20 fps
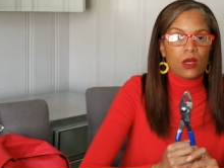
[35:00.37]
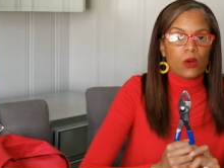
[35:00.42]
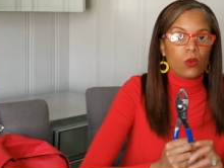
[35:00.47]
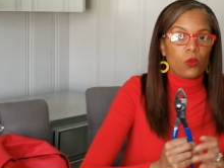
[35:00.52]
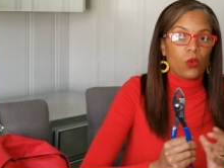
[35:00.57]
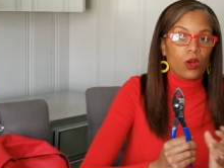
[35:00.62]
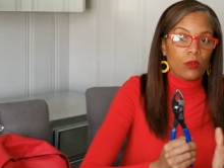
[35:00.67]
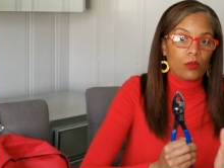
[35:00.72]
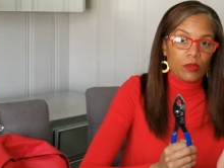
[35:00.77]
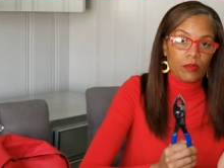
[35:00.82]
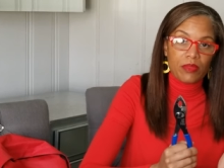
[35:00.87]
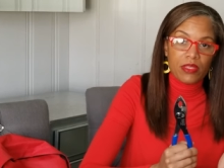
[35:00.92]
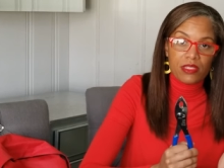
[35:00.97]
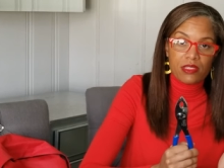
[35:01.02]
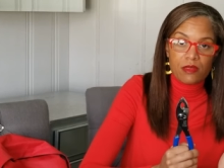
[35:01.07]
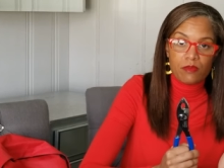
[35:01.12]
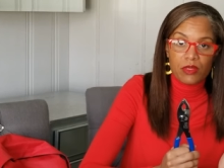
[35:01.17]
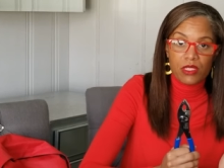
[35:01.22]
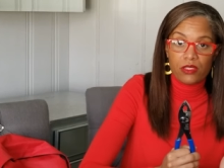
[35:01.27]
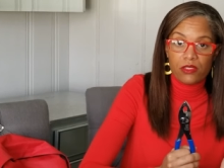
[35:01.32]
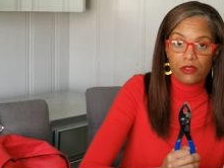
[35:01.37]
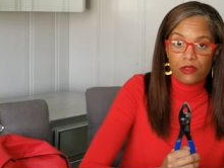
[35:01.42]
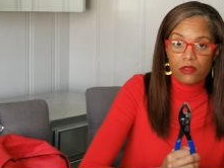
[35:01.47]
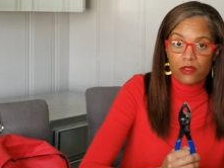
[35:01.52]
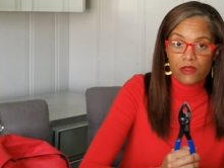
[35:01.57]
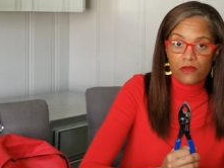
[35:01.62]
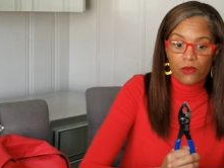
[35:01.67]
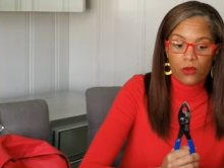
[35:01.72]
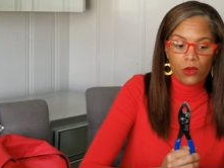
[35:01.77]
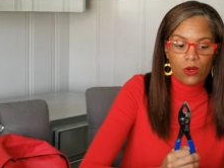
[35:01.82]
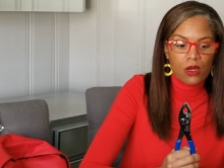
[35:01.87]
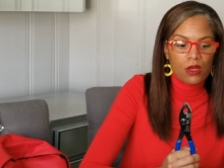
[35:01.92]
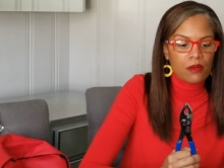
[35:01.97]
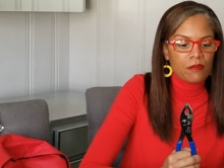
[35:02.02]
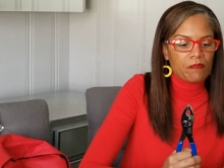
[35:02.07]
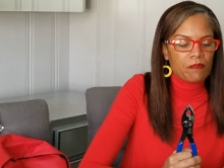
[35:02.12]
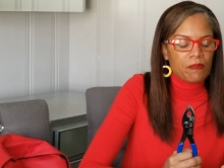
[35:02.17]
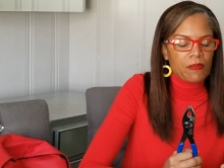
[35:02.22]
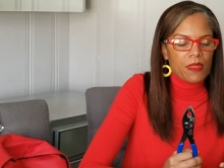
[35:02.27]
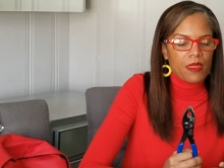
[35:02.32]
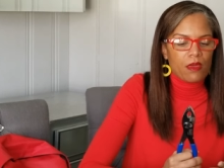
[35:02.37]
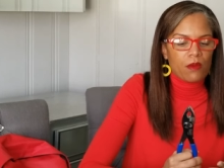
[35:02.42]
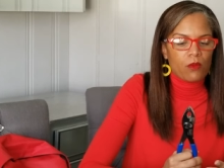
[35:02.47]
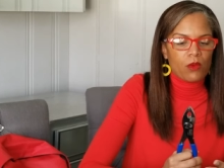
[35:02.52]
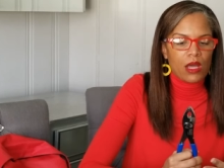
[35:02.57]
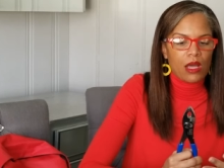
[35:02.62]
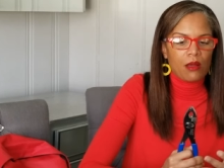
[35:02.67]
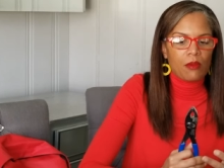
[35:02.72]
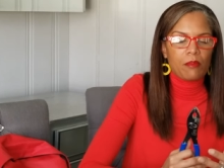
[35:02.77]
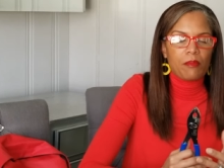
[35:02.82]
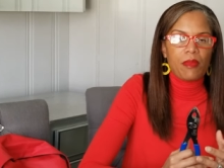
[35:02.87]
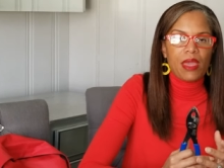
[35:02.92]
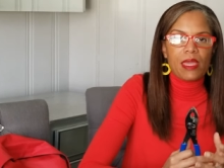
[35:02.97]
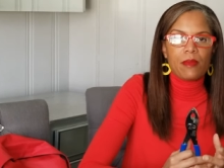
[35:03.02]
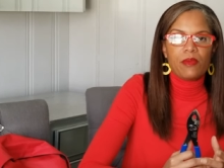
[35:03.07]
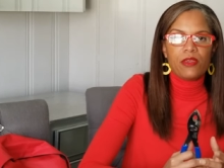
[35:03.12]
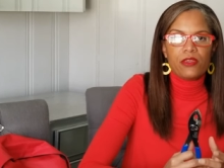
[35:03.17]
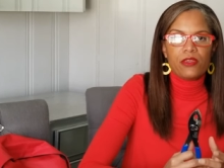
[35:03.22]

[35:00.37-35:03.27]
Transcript: What would this be used for? Well, maybe